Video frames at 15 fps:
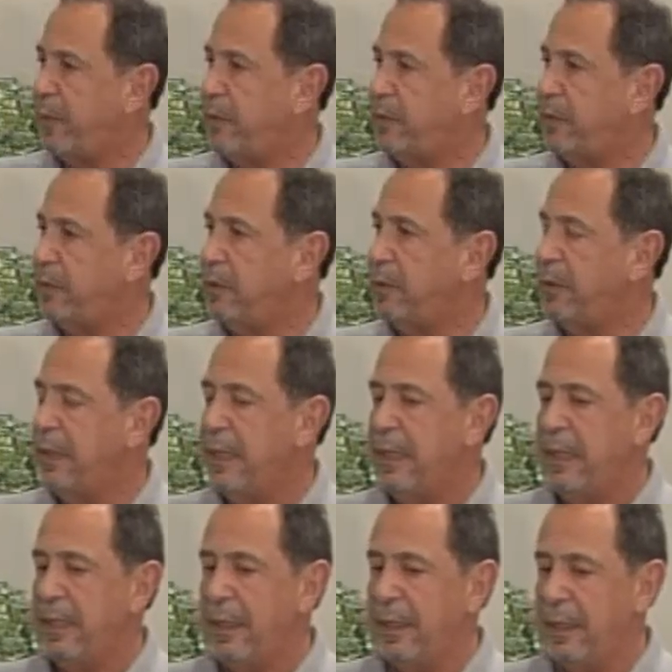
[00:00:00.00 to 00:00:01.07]
Patient,
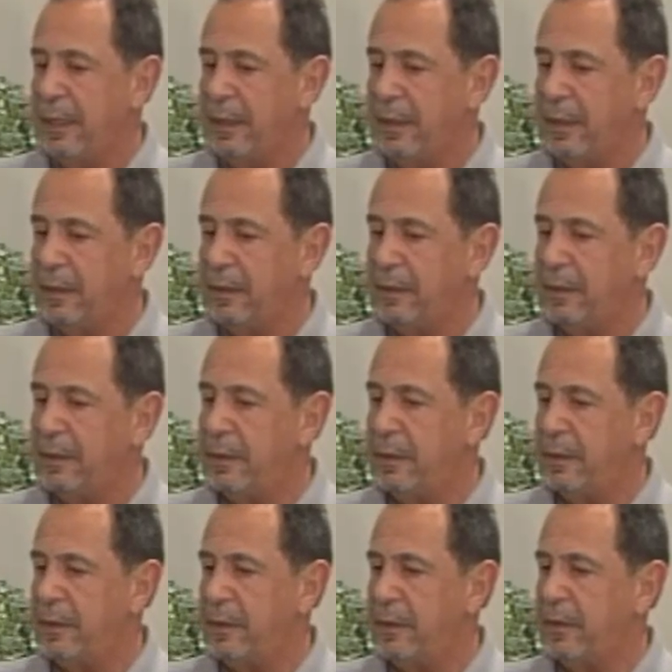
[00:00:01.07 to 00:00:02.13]
and
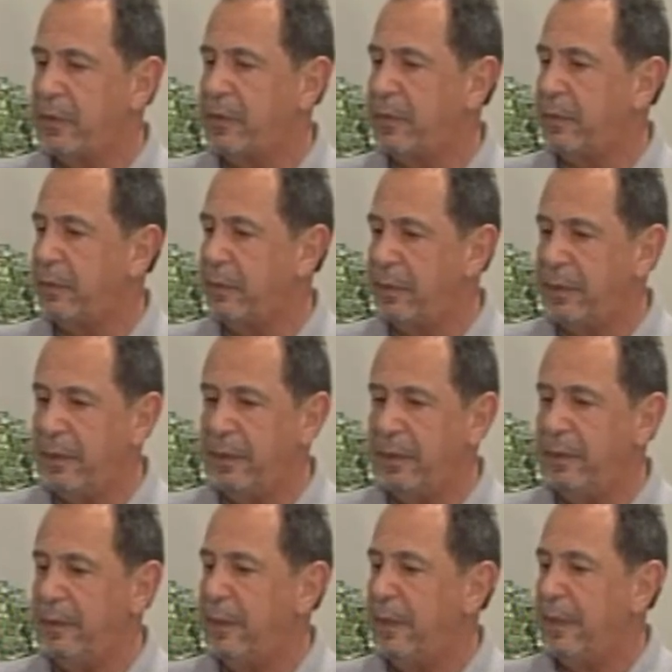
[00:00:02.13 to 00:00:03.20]
uh,
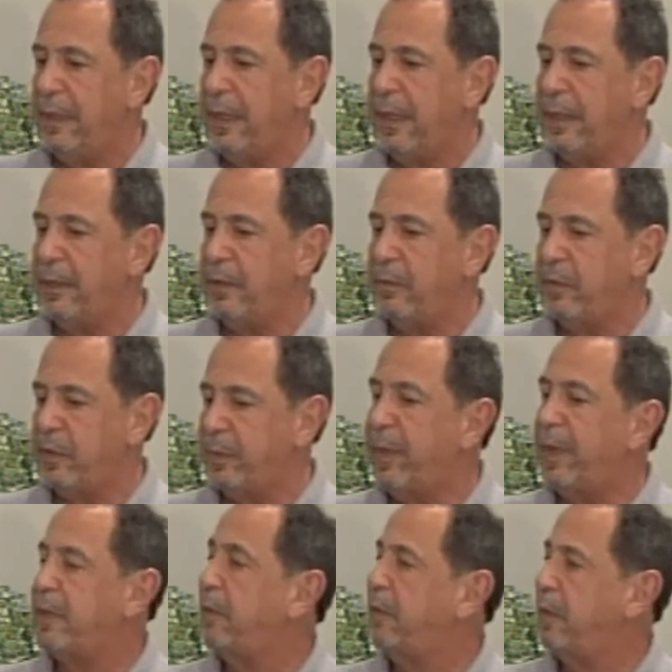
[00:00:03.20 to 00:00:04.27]
certainly had the
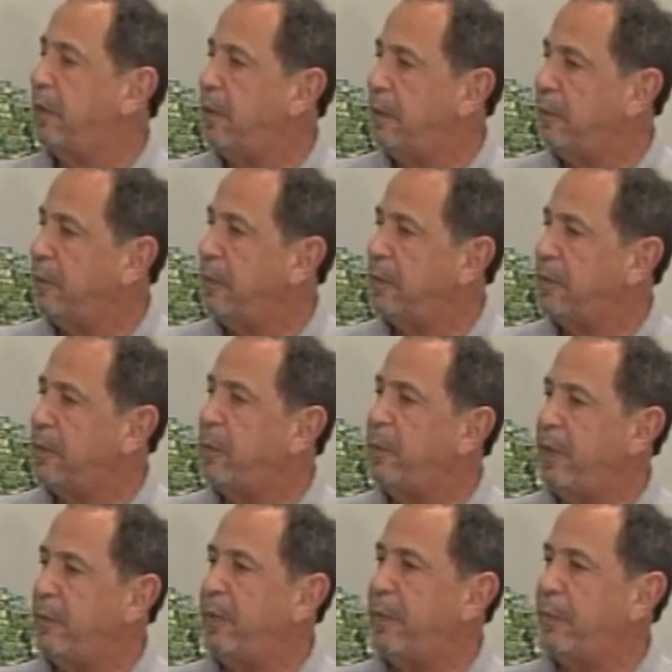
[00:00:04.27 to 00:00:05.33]
respect of a, so
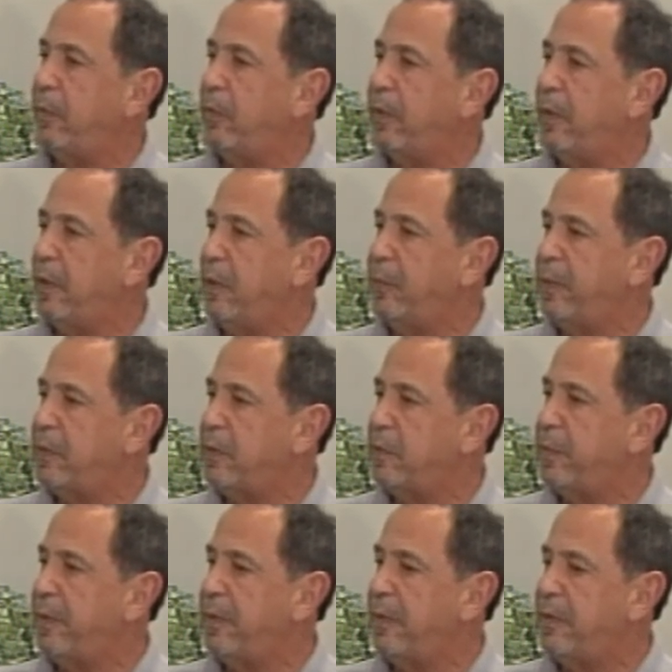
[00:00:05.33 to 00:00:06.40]
many people working in the business
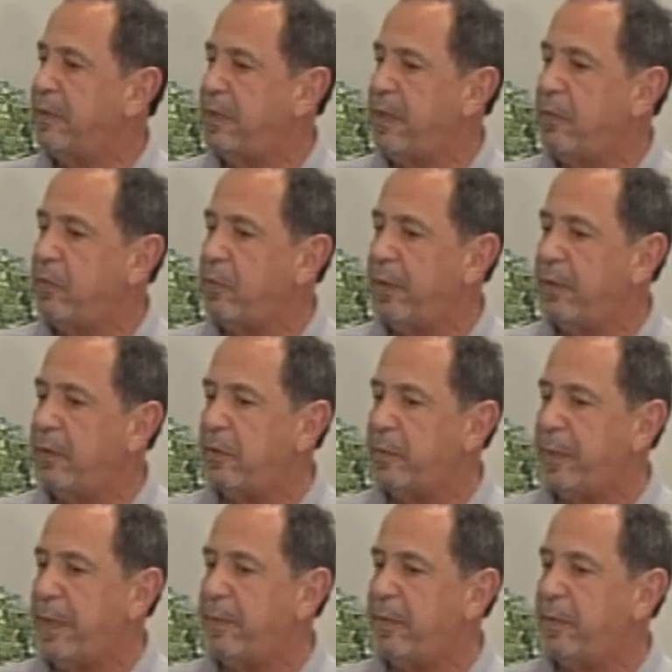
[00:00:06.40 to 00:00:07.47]
because he was one of those
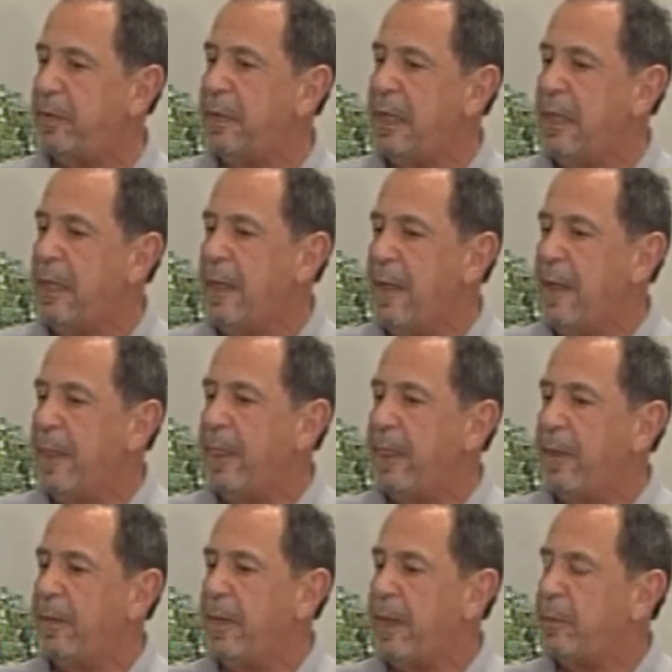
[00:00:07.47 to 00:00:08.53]
people
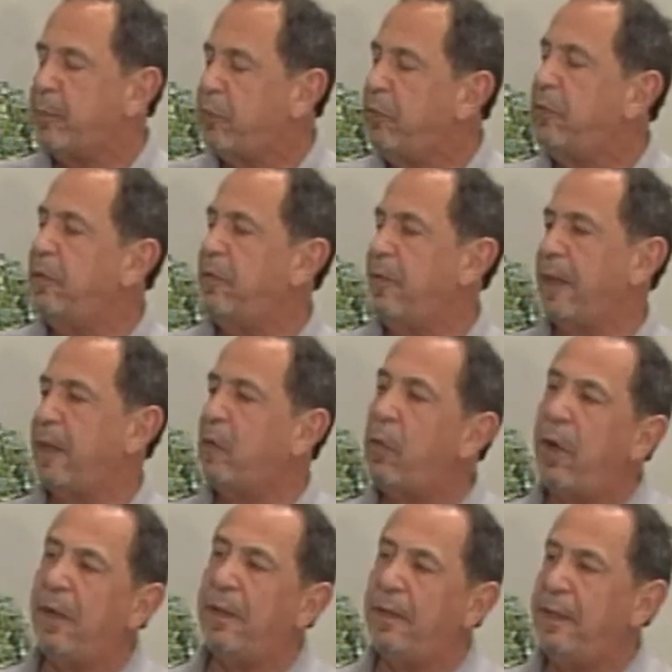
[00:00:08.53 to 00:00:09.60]
that prove that
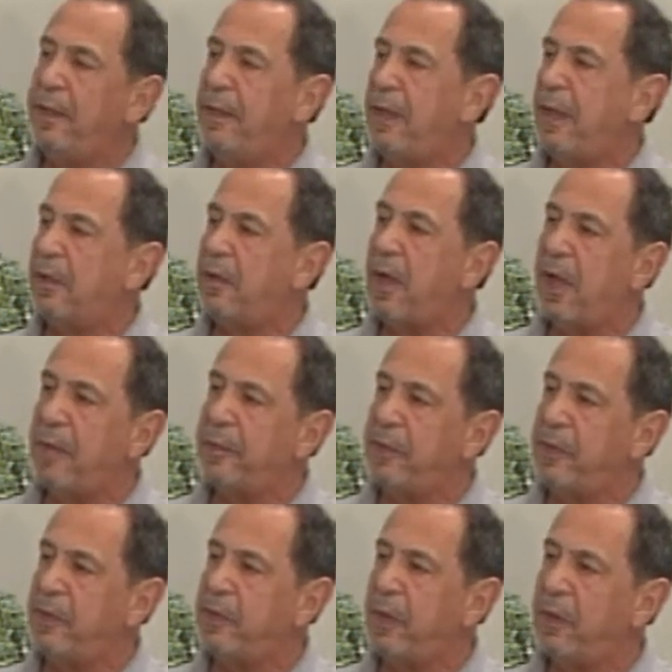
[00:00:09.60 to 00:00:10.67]
quality and
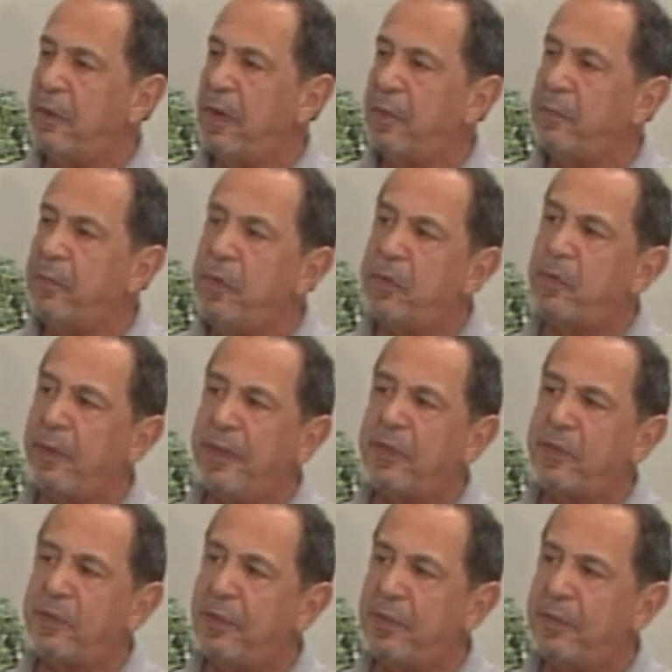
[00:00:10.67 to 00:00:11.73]
commerce are not mutually
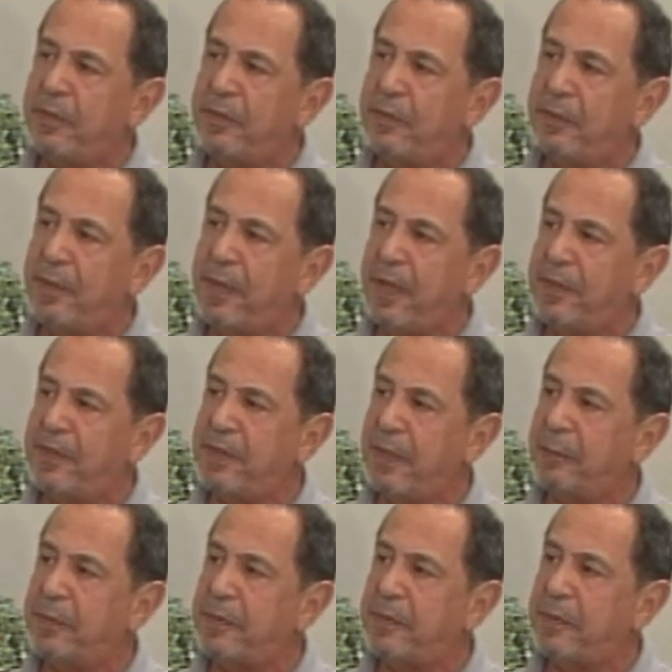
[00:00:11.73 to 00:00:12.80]
exclusive
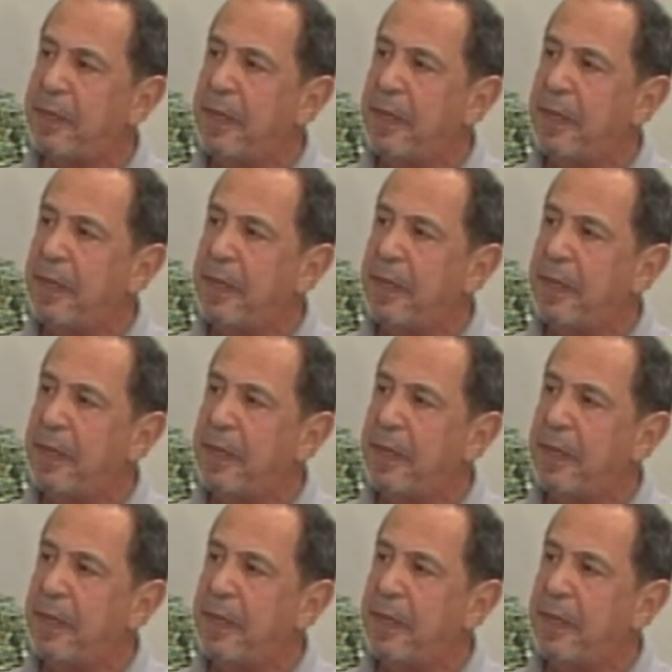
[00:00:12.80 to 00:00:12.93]
concepts.